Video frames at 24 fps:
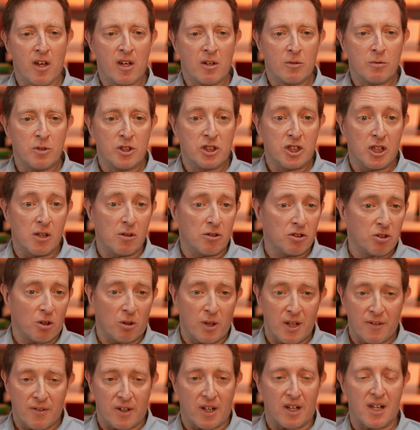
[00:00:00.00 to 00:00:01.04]
reduce or
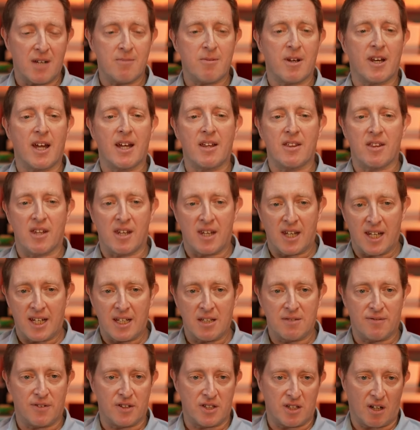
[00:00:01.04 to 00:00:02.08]
even eliminate the need
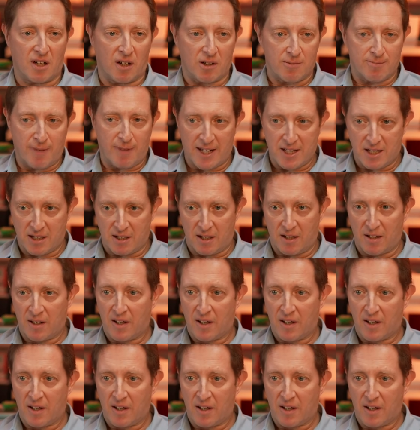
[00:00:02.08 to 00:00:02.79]
for dark matter.